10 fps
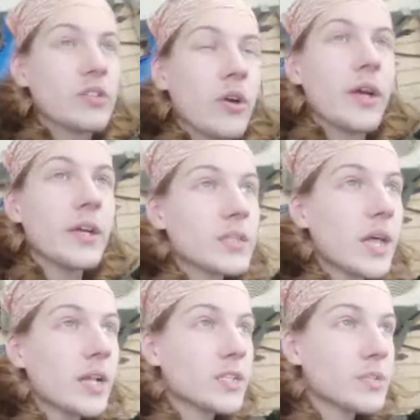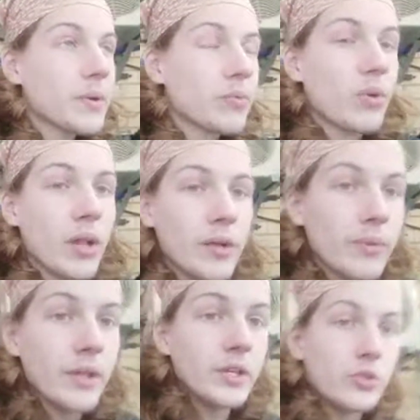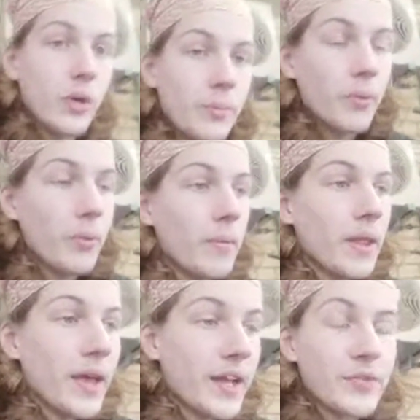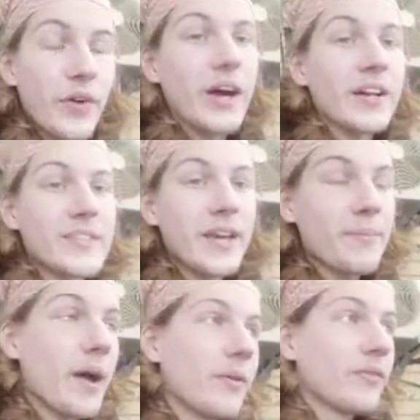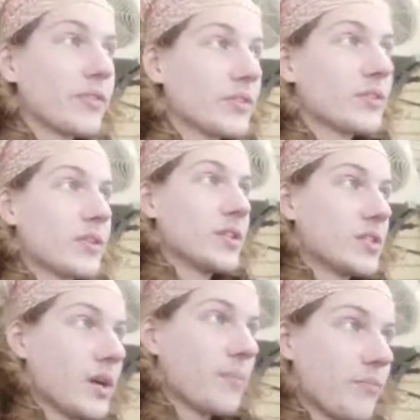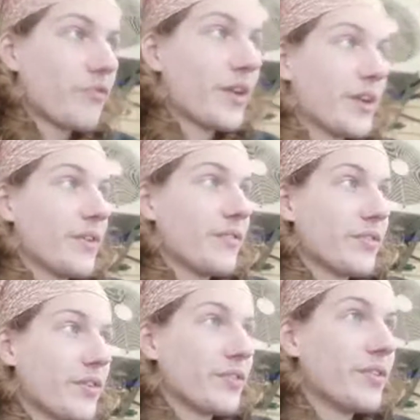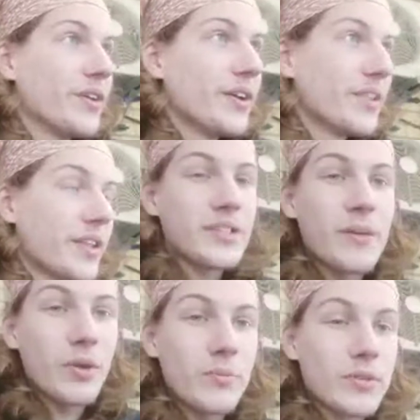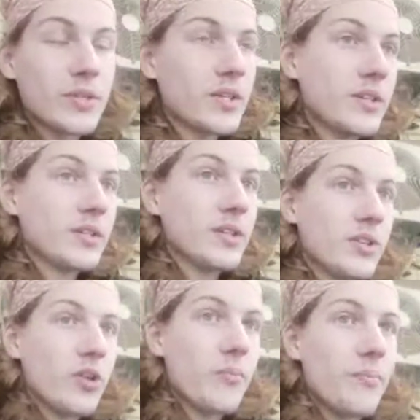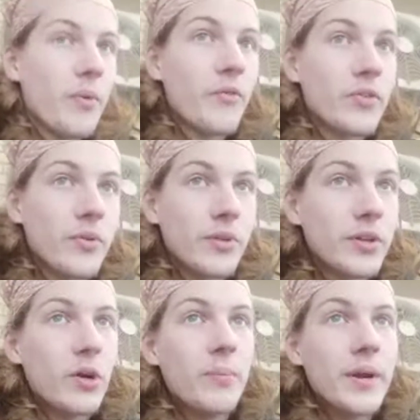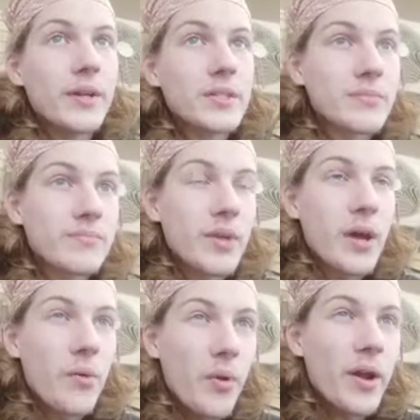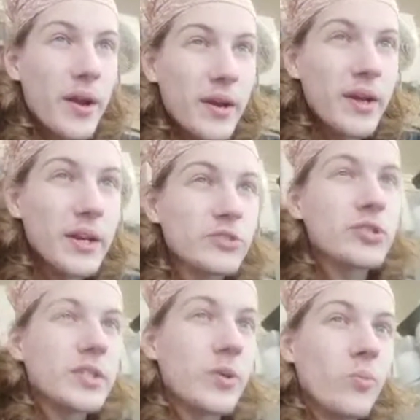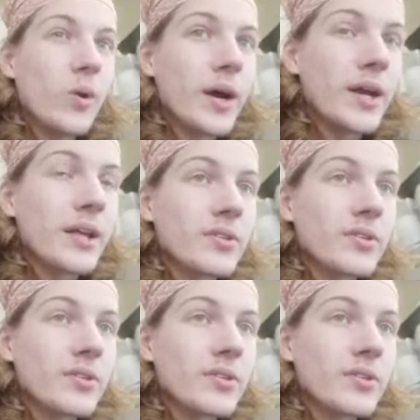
So that's been really, really enjoyable. And it's very hard to get mad with this friend, even though they sometimes can, you know, bother you a little bit in an interesting way.